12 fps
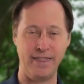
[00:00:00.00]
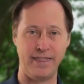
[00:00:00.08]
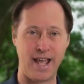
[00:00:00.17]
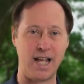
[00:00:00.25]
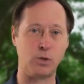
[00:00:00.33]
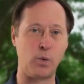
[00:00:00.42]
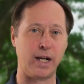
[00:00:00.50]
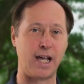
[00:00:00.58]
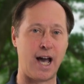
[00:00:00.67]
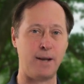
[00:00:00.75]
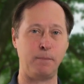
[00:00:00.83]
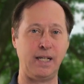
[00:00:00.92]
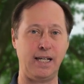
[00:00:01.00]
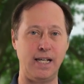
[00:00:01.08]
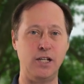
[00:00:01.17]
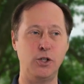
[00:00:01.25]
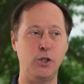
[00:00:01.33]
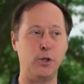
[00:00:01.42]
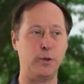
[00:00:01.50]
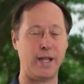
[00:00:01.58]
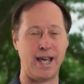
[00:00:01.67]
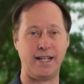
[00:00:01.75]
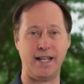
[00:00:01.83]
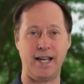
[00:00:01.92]
that's what got me into
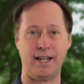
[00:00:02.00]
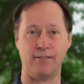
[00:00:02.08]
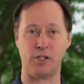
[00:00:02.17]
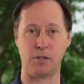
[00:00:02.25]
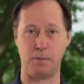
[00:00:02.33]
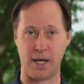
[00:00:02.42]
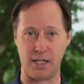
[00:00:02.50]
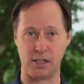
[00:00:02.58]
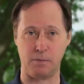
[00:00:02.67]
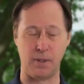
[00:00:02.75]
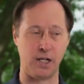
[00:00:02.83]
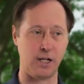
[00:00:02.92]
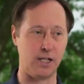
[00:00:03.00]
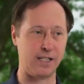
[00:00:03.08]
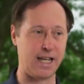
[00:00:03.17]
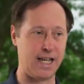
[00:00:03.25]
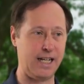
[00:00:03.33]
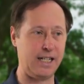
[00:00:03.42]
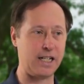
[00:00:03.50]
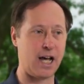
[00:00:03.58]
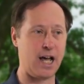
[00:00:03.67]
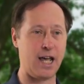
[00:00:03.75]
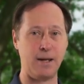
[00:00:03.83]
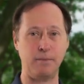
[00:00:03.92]
that negative space. Because
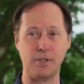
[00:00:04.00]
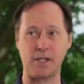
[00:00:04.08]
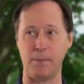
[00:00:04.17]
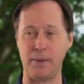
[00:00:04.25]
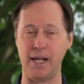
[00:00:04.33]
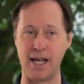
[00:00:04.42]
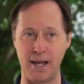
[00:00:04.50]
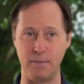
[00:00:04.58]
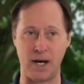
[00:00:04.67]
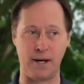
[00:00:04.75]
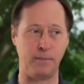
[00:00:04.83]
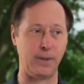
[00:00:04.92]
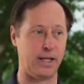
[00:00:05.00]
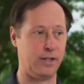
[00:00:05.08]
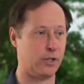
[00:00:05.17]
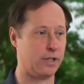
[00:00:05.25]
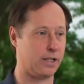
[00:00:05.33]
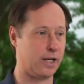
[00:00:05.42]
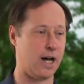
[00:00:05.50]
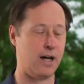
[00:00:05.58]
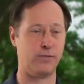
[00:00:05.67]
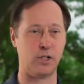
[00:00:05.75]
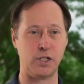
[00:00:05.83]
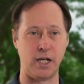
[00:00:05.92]
anytime something came up, either in
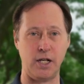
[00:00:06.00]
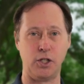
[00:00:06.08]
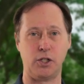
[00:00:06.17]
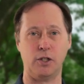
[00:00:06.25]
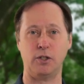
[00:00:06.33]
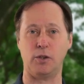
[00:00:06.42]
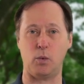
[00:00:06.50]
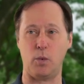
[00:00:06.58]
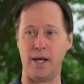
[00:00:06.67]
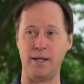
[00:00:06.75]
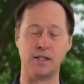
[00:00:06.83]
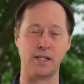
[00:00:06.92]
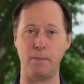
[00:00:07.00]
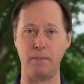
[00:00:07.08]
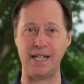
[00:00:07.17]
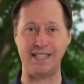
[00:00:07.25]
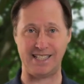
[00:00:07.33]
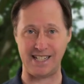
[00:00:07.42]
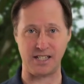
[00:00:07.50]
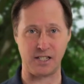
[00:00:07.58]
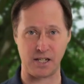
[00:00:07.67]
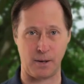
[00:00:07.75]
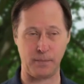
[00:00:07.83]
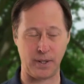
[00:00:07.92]
conversation or the way somebody did
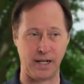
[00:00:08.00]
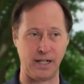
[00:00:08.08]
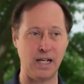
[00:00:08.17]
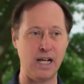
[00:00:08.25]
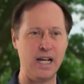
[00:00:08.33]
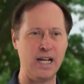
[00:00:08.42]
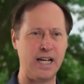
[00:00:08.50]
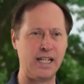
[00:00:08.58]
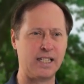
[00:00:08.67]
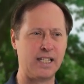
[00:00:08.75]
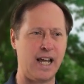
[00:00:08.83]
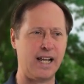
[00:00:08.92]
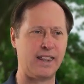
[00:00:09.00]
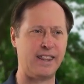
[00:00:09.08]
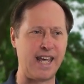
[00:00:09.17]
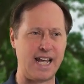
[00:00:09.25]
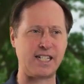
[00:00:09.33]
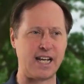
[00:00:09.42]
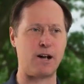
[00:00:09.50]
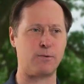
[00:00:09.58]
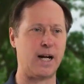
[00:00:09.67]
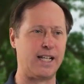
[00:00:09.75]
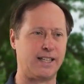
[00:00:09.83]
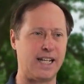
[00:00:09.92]
something, it's like, that's not
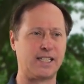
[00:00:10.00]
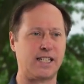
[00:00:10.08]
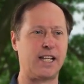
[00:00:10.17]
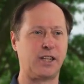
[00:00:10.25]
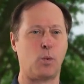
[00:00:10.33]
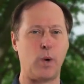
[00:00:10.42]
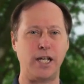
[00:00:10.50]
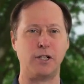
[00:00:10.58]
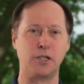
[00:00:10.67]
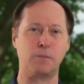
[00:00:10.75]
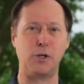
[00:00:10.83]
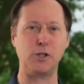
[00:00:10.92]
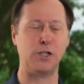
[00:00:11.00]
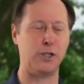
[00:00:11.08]
right. That's not the way you're supposed